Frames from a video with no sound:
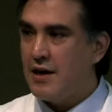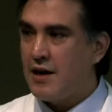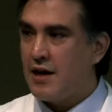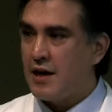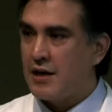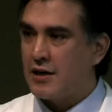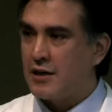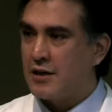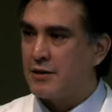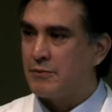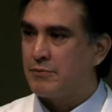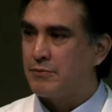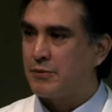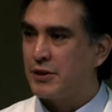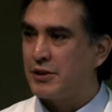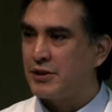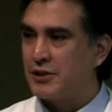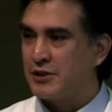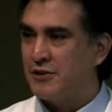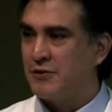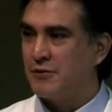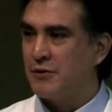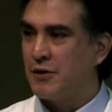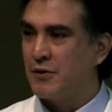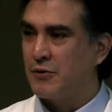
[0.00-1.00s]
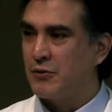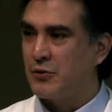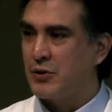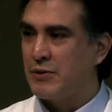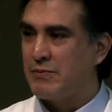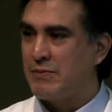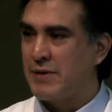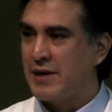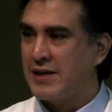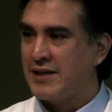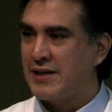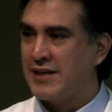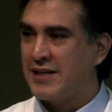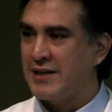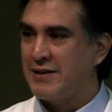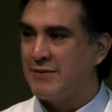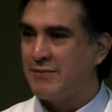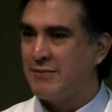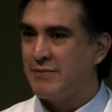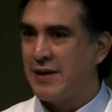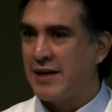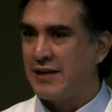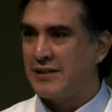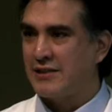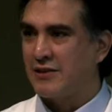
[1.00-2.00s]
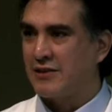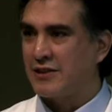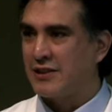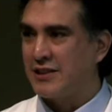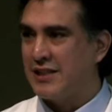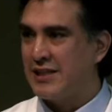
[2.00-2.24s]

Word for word: On a personal note, we met him as our